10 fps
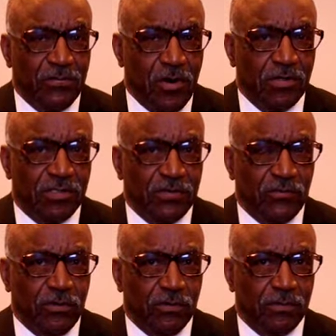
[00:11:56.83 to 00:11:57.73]
the
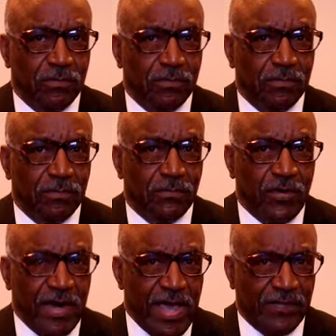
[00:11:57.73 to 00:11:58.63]
emergency room
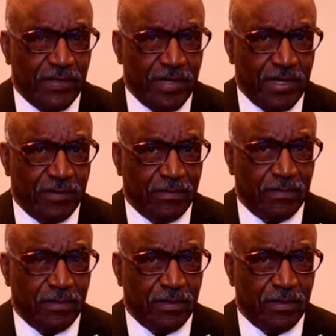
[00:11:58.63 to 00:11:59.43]
right after that.